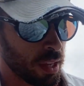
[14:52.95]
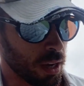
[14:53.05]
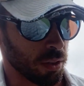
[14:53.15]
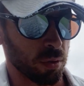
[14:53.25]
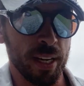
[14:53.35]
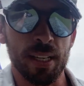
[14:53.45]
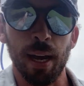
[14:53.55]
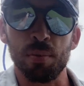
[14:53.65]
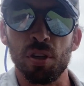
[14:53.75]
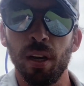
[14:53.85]
A
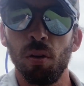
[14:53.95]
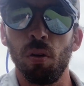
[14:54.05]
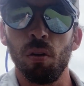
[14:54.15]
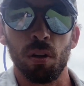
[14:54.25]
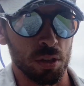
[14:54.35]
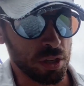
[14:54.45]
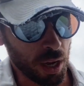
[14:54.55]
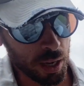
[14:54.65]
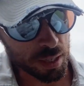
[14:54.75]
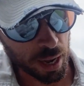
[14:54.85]
3-tab shingle
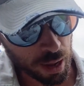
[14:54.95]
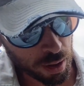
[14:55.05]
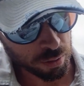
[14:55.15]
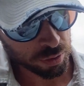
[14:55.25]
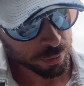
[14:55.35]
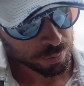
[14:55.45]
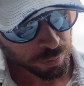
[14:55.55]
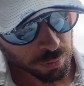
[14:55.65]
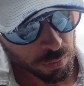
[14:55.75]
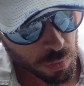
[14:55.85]
does have
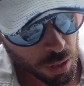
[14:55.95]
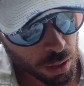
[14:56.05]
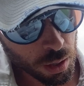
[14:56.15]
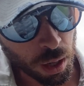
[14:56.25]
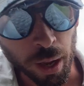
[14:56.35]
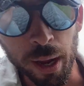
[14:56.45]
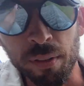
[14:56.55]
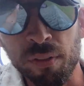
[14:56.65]
a